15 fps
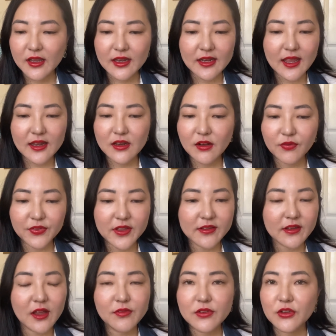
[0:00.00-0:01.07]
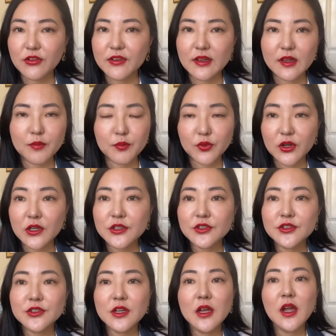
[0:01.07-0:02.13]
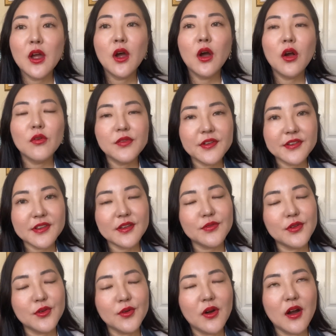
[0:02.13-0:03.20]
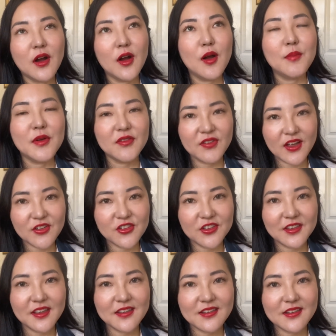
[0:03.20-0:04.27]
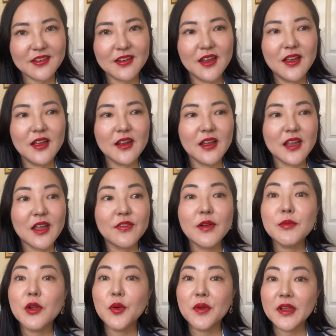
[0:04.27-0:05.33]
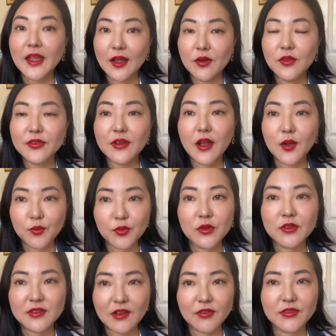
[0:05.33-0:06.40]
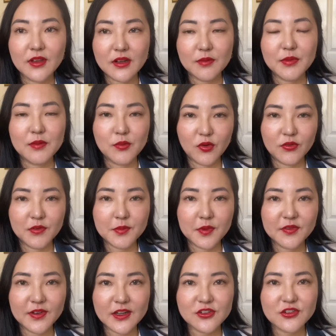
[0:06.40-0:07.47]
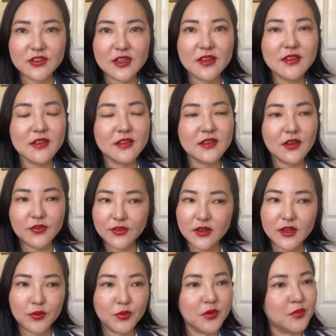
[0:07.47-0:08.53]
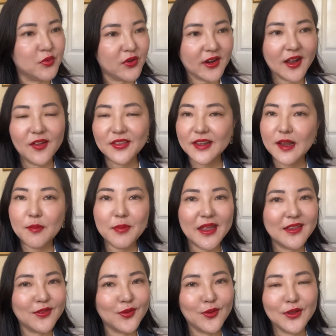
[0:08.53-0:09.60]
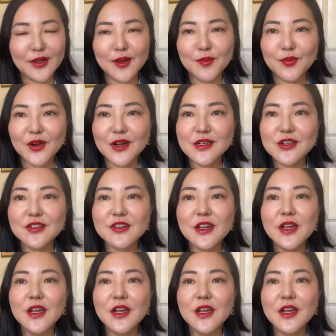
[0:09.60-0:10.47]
in any of these. I haven't used a lip brush. Obviously, if you are a perfectionist, like if I'm going out, I would definitely be more of a perfectionist. I definitely would bring out the lip pencil, the lip brush